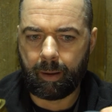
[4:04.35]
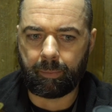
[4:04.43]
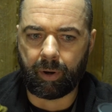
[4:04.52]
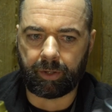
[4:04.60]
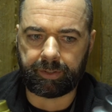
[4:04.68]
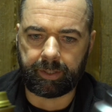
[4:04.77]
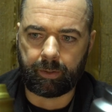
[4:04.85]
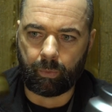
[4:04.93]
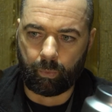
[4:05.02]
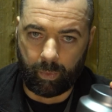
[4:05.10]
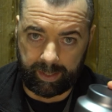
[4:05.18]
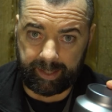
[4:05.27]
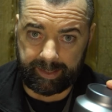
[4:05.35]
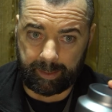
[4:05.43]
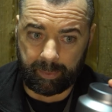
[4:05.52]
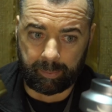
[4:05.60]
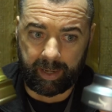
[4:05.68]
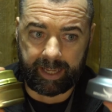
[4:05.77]
but with the
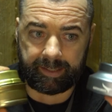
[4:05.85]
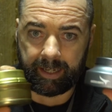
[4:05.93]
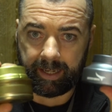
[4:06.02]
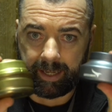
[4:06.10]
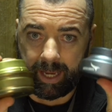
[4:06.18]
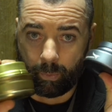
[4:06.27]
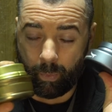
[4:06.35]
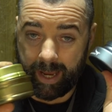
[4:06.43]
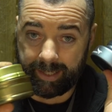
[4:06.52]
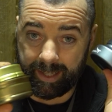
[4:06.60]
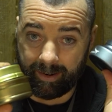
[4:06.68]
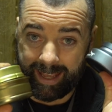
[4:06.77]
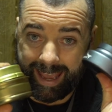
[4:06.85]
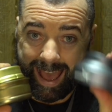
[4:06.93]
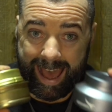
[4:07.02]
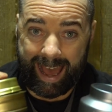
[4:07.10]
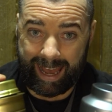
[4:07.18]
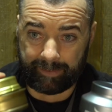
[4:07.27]
simmer plate, it weighs nearly
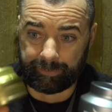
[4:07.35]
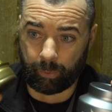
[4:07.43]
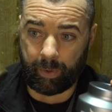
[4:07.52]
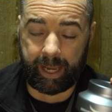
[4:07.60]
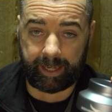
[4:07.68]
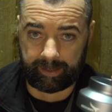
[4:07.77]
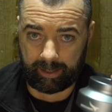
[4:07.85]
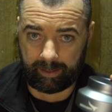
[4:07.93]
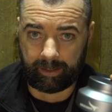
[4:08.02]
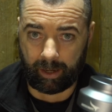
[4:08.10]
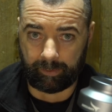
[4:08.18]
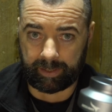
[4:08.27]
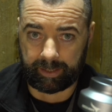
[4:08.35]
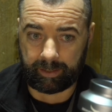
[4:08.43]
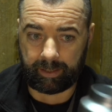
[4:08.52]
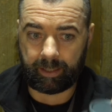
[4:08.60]
half the weight of it.